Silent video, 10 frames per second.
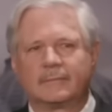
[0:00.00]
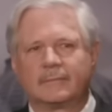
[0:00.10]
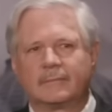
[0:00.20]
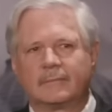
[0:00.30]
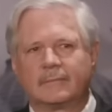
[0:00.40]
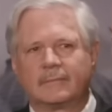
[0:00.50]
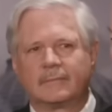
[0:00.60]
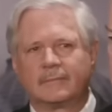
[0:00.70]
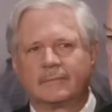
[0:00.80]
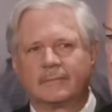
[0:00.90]

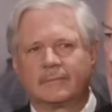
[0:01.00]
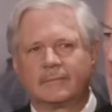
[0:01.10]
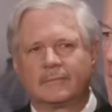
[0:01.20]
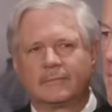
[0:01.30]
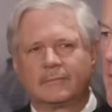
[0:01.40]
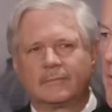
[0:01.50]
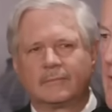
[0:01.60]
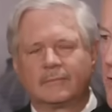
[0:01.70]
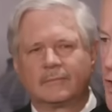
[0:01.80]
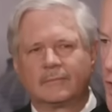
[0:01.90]

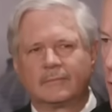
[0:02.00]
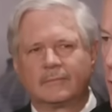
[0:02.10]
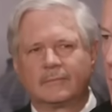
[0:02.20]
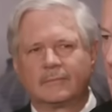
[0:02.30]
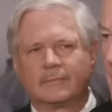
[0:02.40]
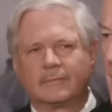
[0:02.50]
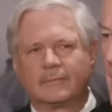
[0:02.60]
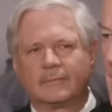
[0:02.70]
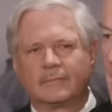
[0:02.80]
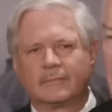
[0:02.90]

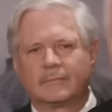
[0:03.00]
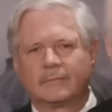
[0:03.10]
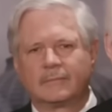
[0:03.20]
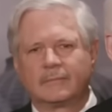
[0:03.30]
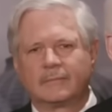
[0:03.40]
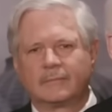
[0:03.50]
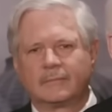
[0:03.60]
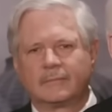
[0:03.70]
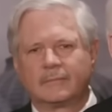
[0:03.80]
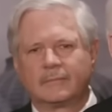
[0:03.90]

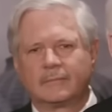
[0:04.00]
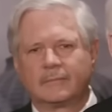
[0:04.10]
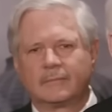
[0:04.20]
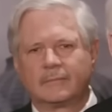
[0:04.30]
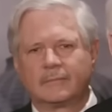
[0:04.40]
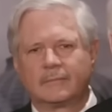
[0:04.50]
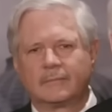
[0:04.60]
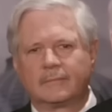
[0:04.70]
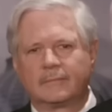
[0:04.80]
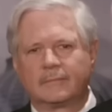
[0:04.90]

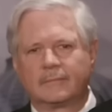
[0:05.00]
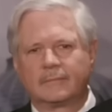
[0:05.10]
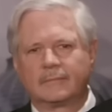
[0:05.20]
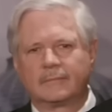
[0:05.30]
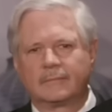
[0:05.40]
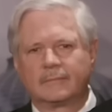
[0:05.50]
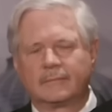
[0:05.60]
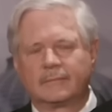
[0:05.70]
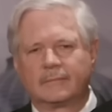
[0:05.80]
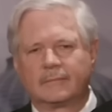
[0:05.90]

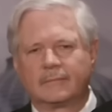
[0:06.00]
(silent)